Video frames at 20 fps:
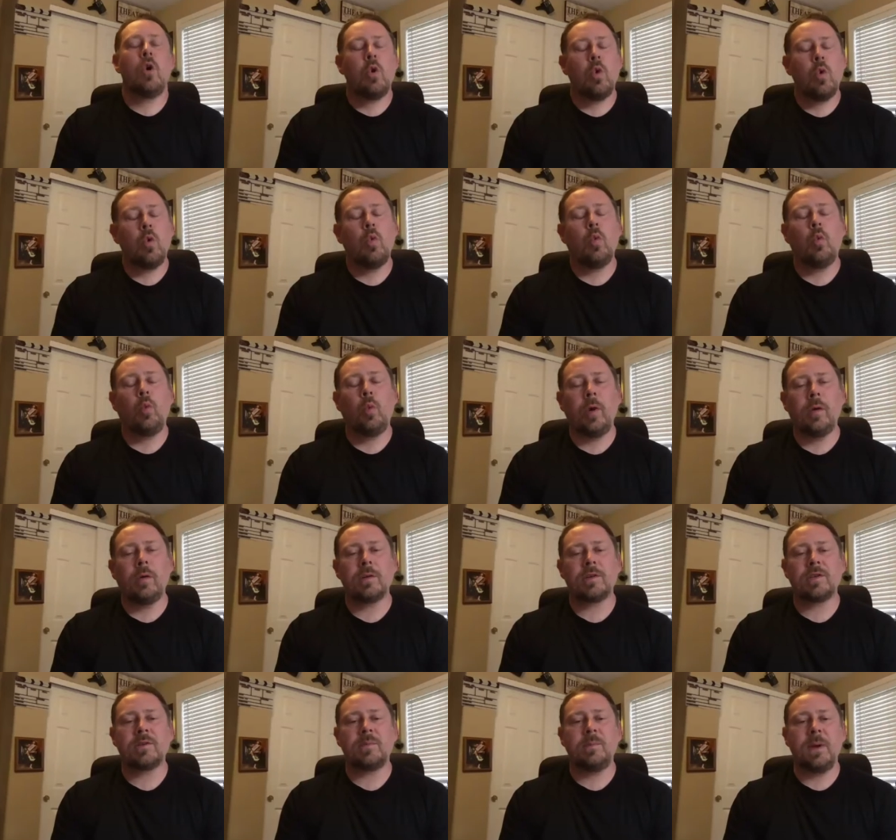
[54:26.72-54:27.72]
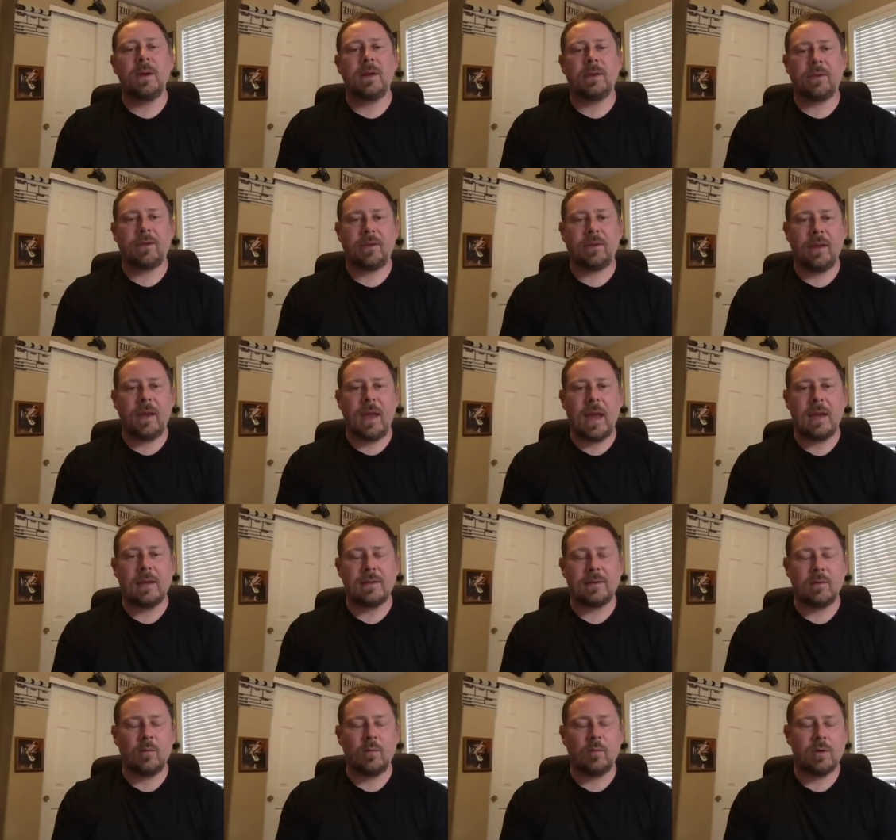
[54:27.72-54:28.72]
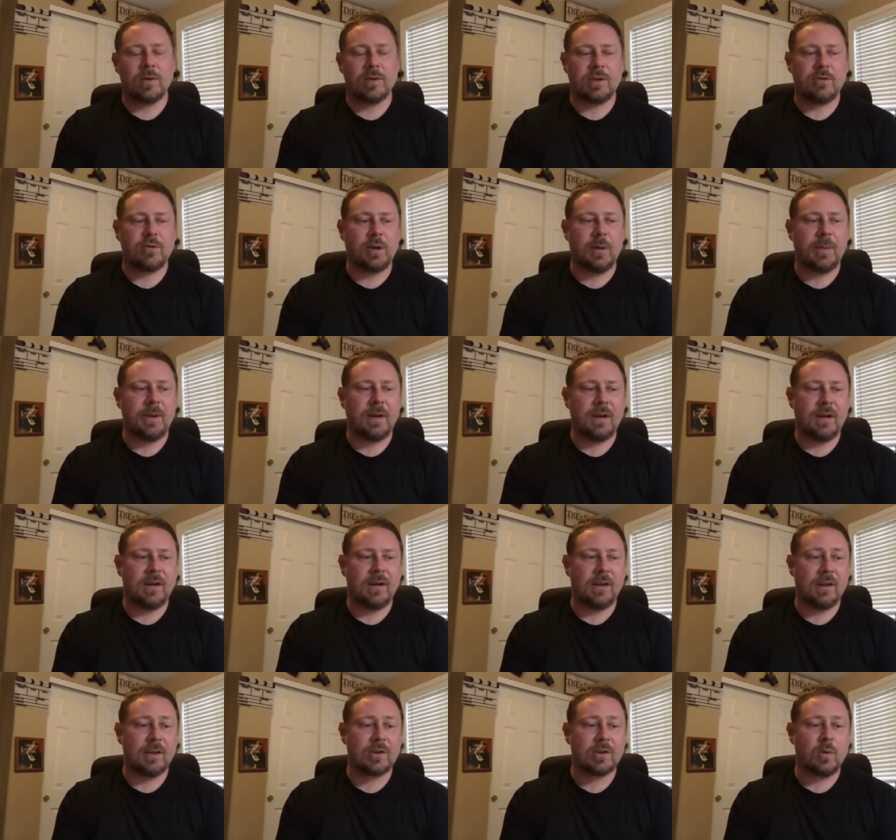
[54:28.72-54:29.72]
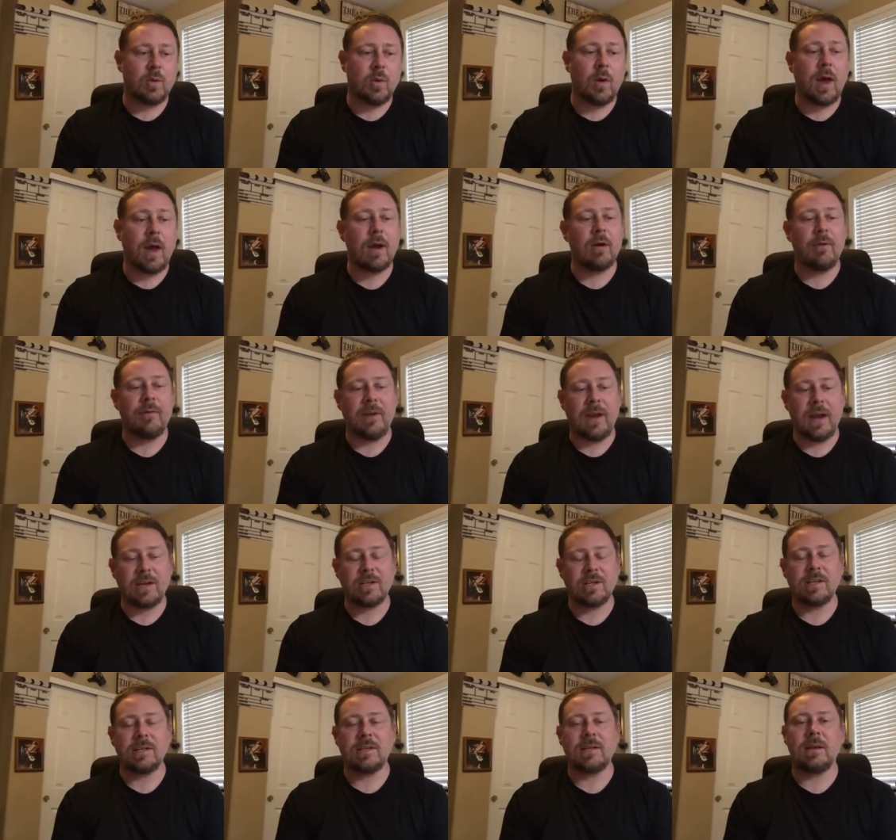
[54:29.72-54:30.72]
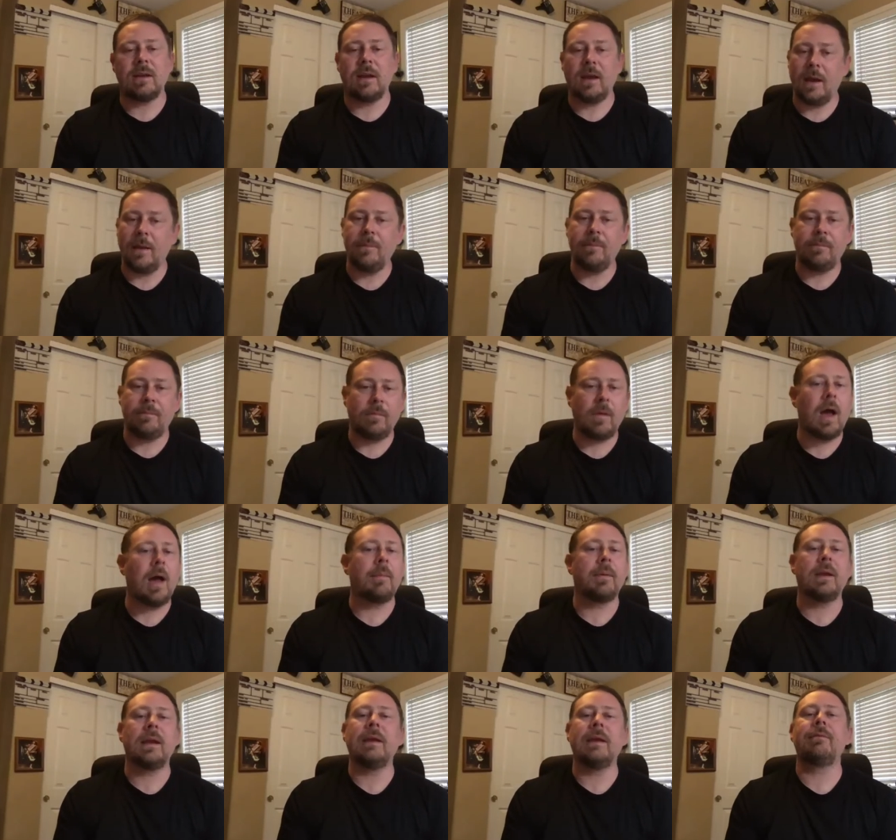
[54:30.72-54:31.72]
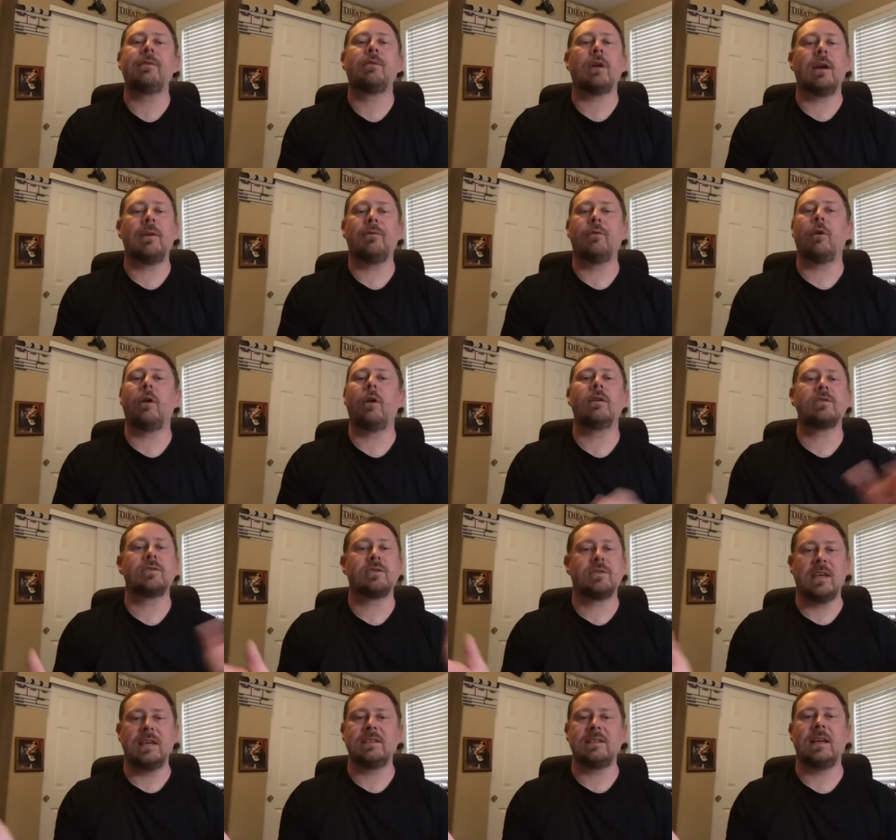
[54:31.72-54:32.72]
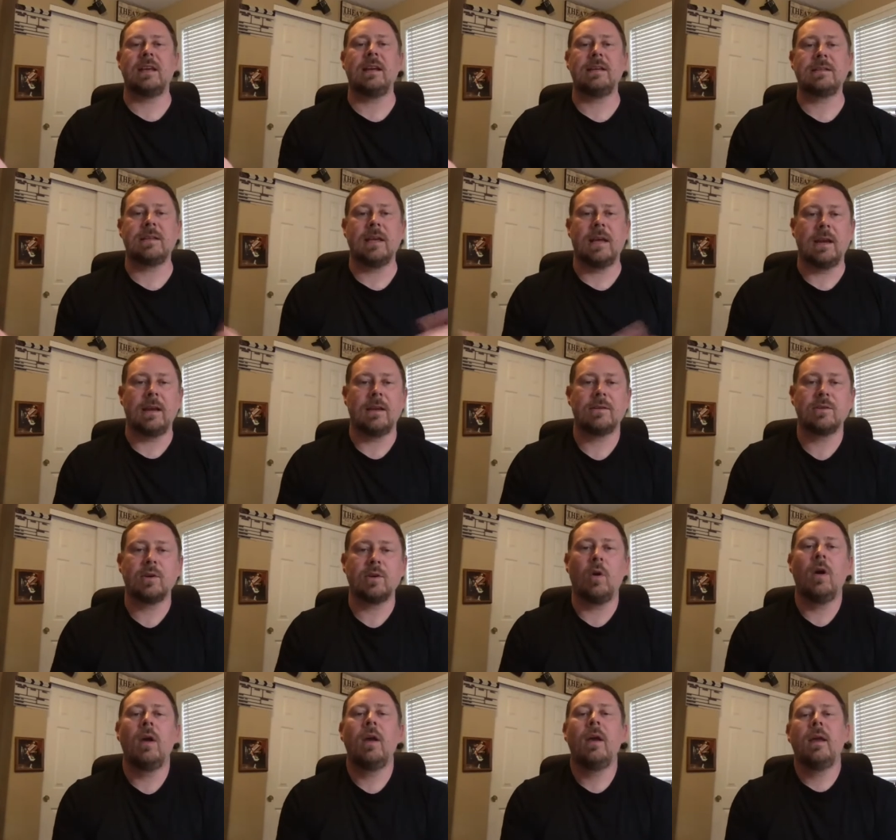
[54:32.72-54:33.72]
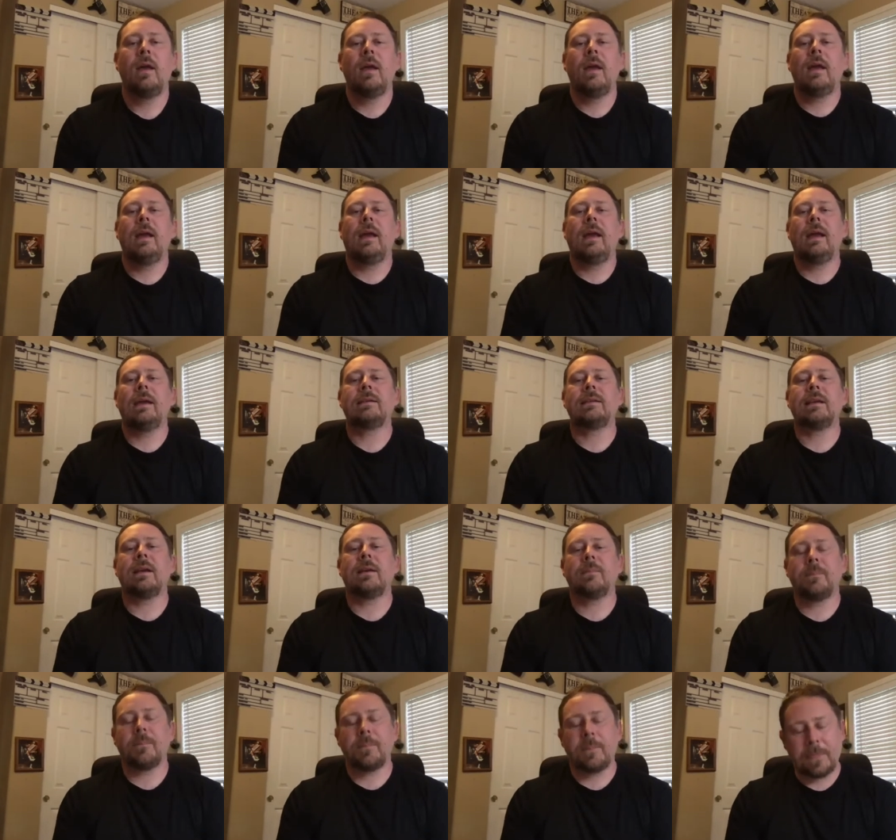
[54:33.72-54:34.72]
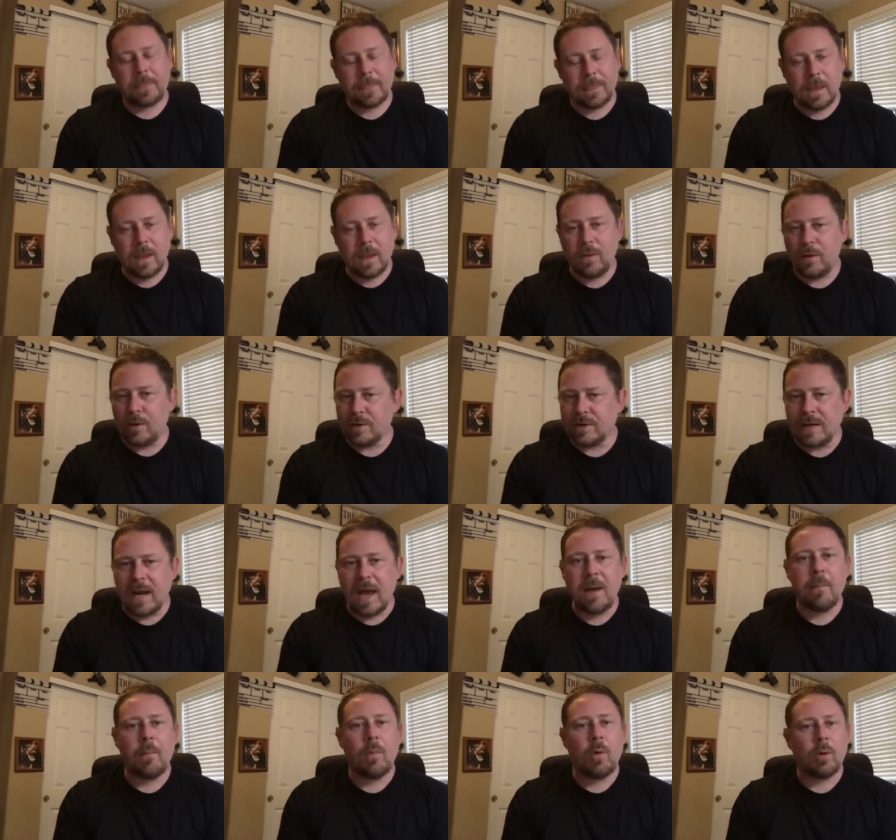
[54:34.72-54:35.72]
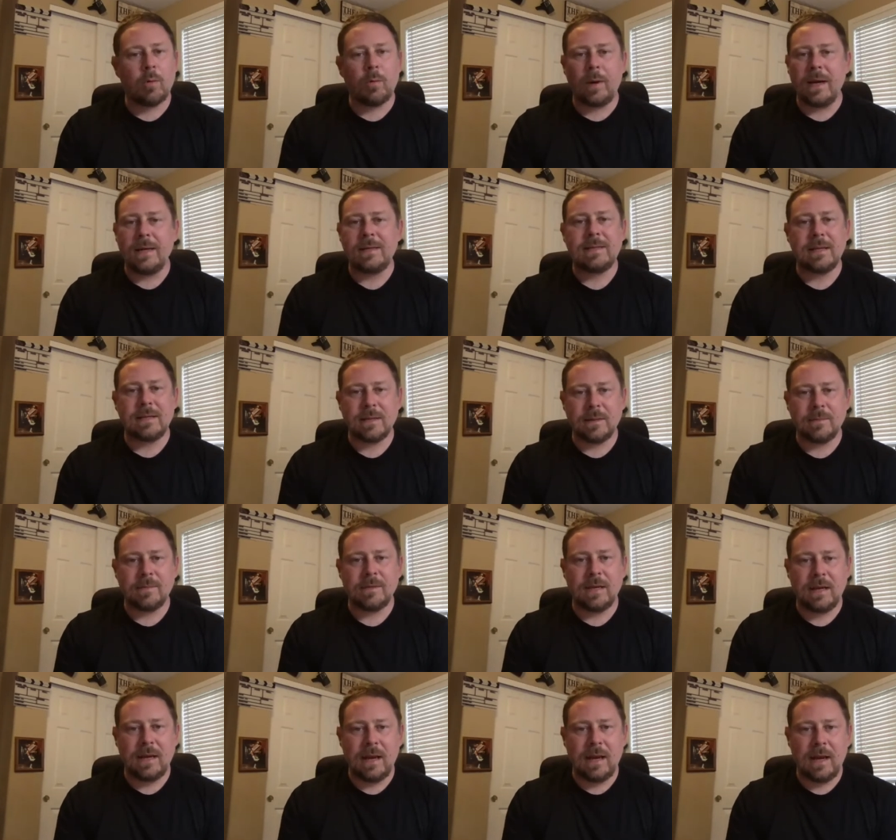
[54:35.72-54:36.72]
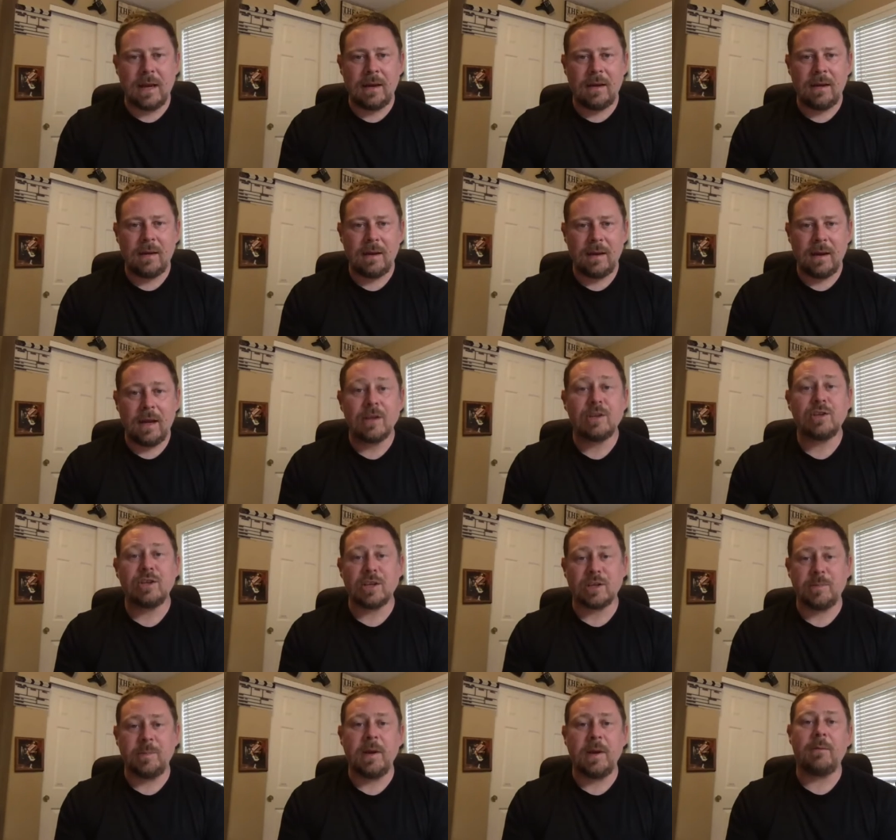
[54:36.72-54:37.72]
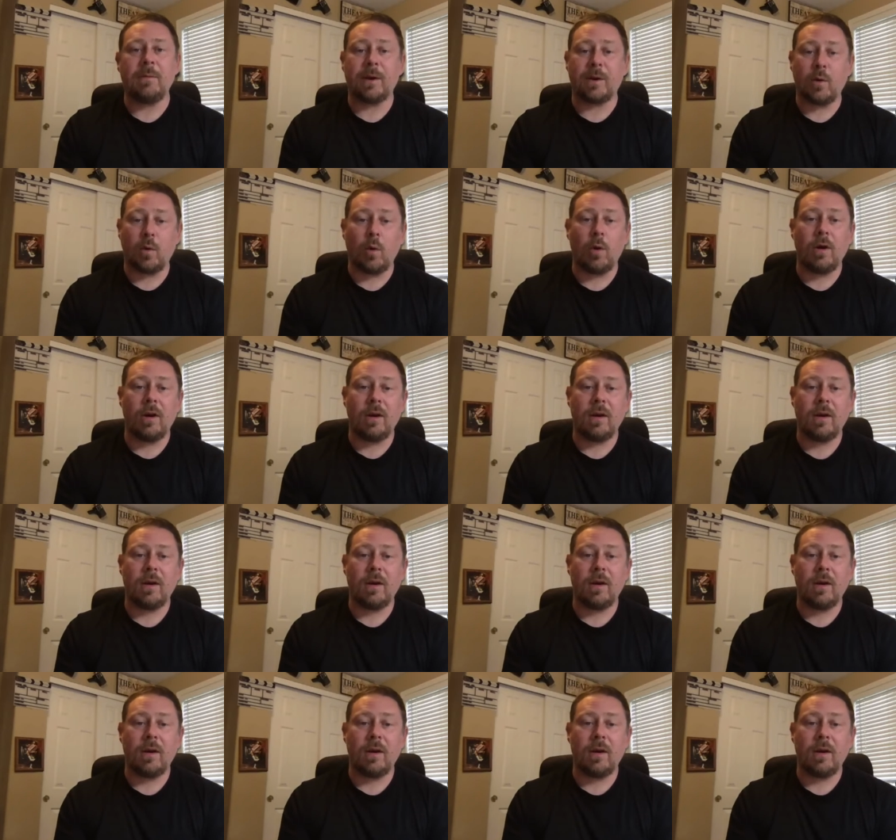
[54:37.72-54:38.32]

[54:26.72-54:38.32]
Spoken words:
Will Smith was attributed to this quote. I don't know if he actually. I'm gonna give him credit for it. They said he said it. So it's like, there's not more racism today. It's just being recorded.